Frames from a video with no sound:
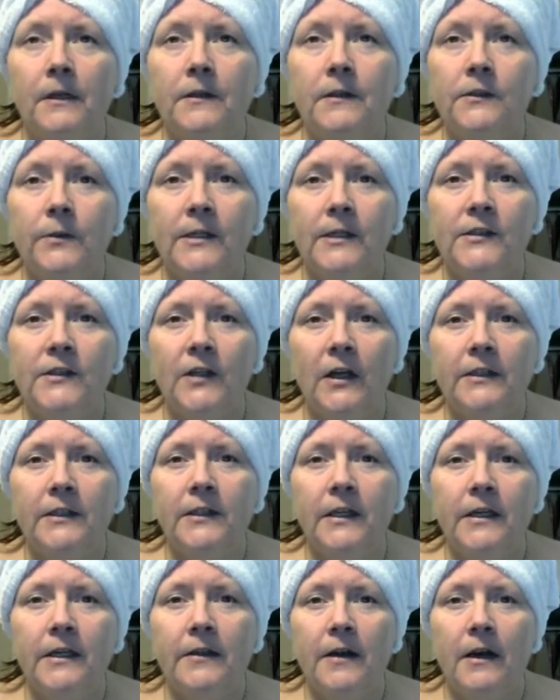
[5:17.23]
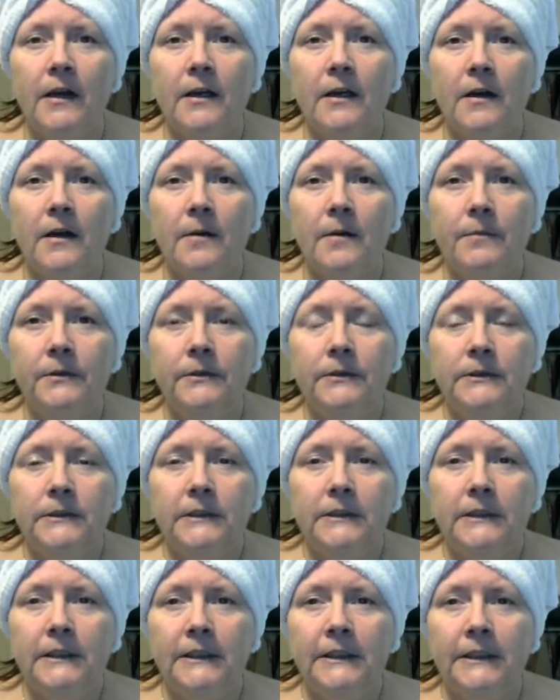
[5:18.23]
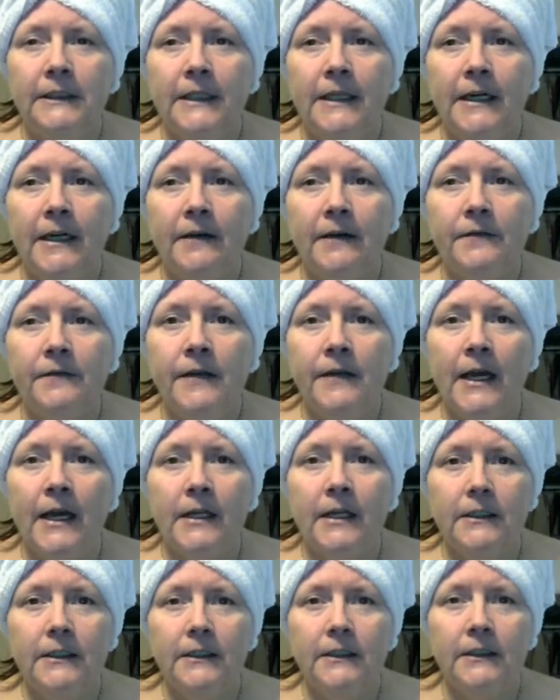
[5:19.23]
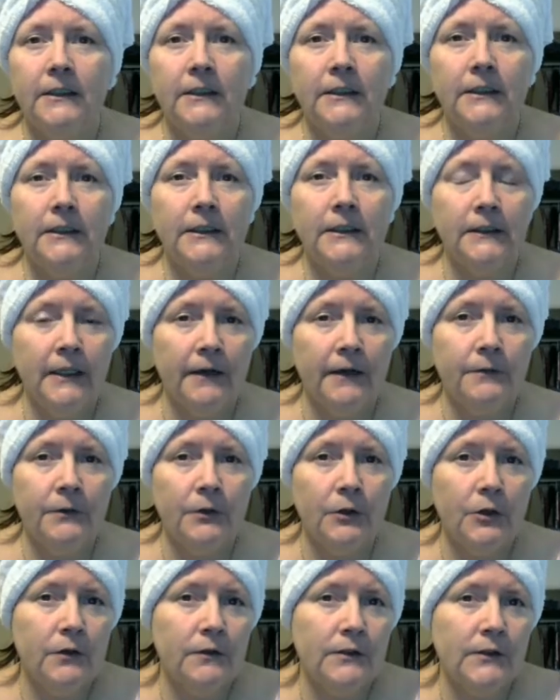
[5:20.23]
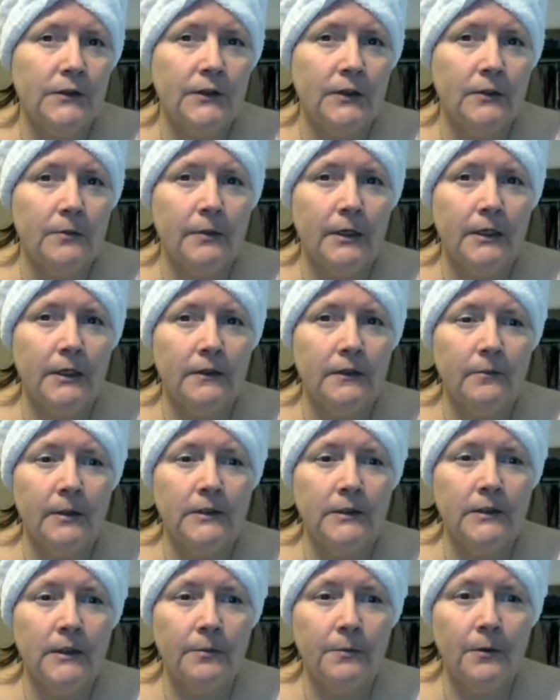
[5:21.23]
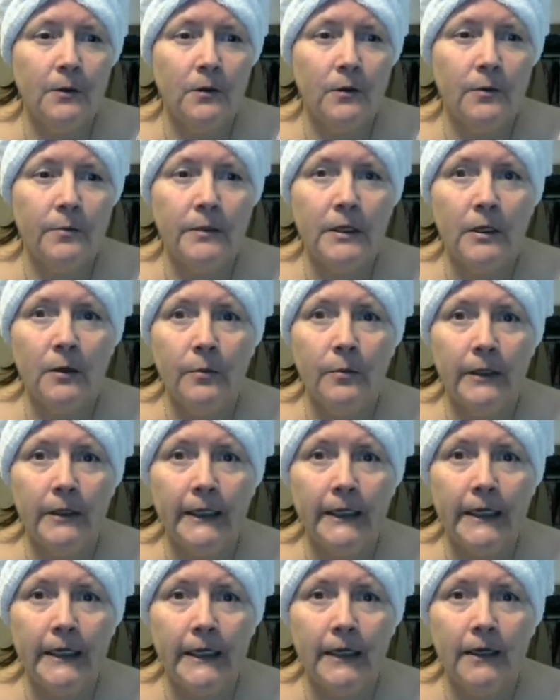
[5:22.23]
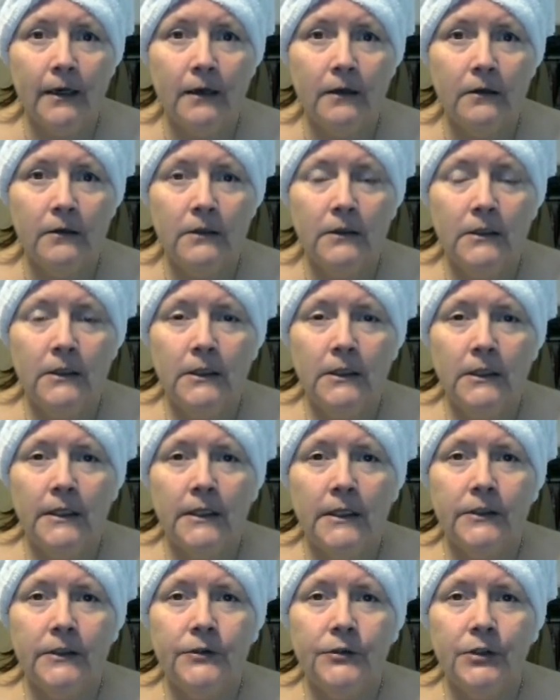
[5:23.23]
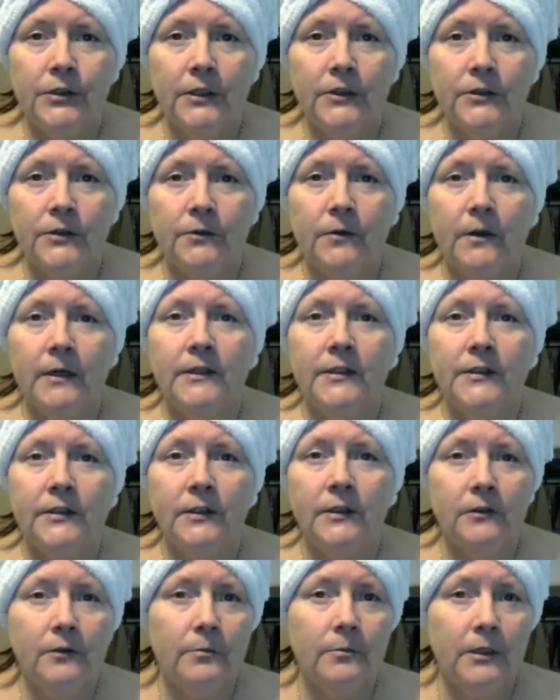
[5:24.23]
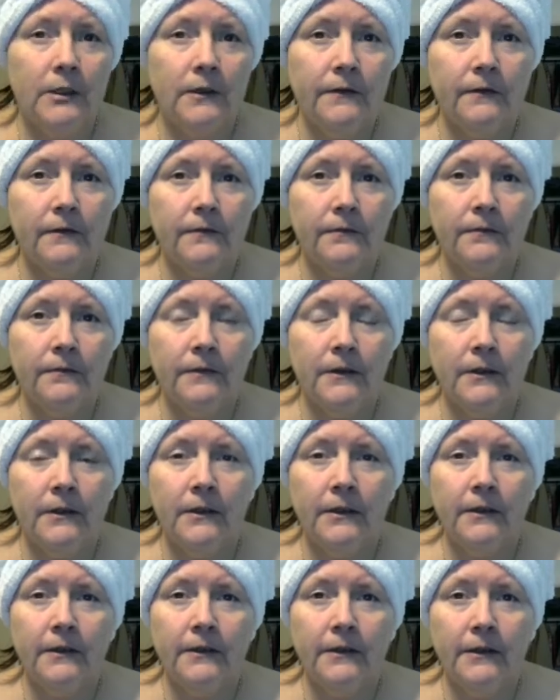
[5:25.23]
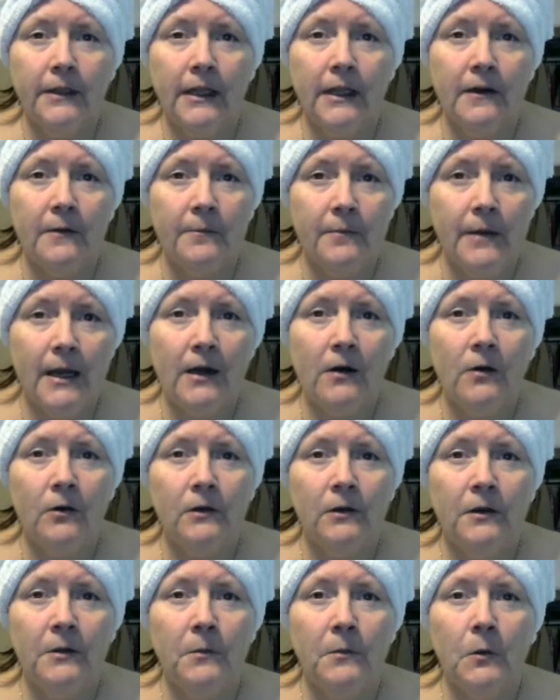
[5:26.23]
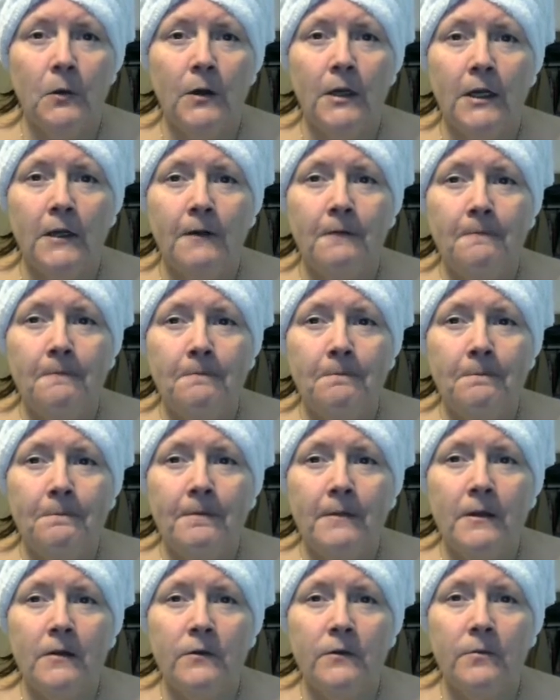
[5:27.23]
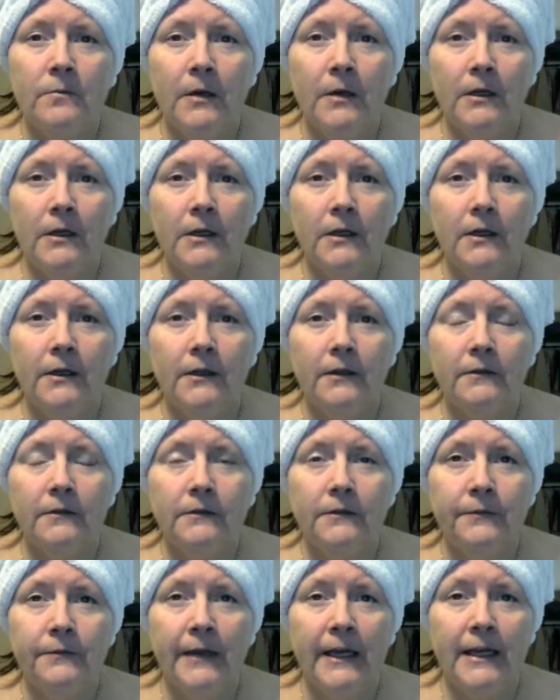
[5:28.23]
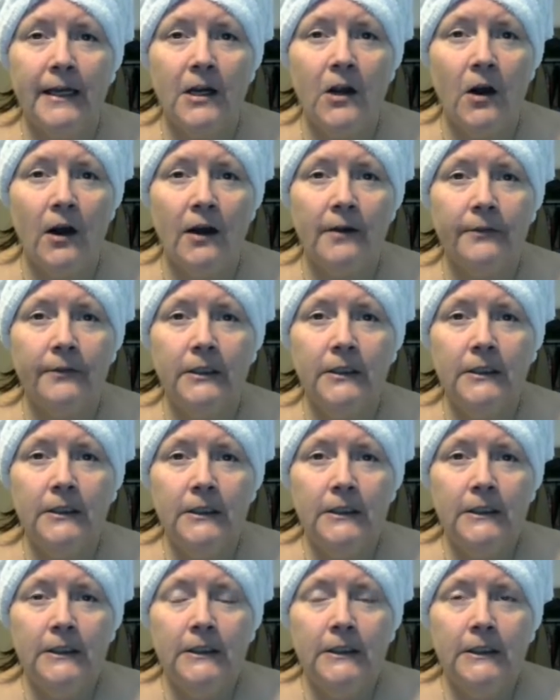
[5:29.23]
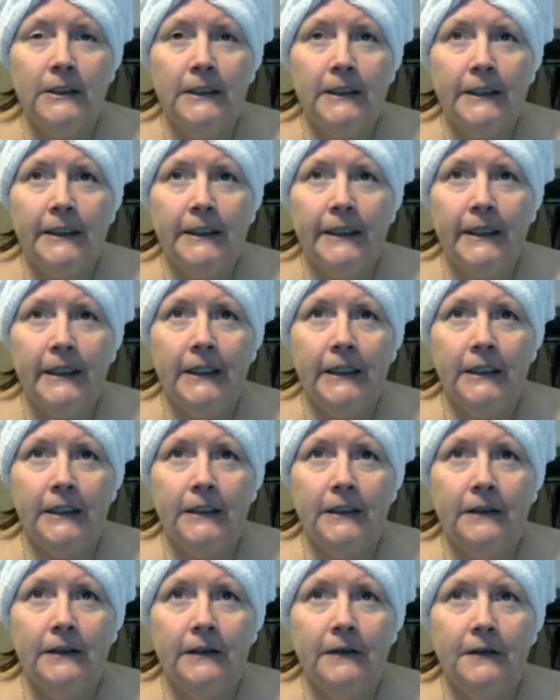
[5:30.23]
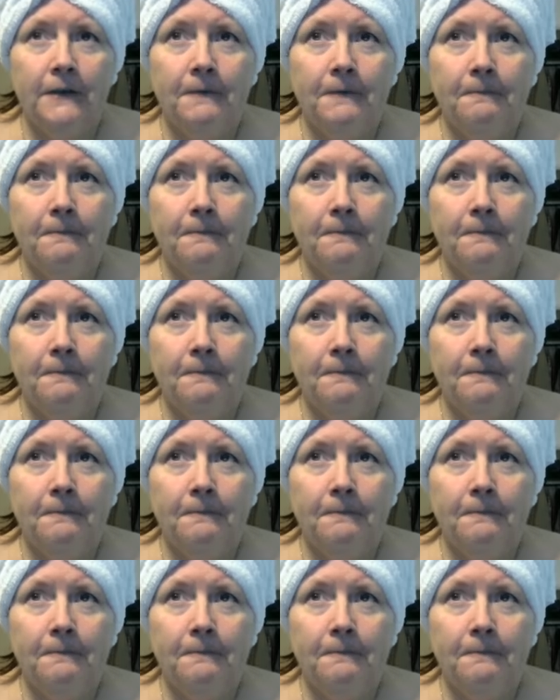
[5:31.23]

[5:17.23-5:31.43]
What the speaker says: so I saute that up and have that in the afternoon. So my typical meal plan now has changed where I still do my can of mackerel in the morning with my fatty coffee, and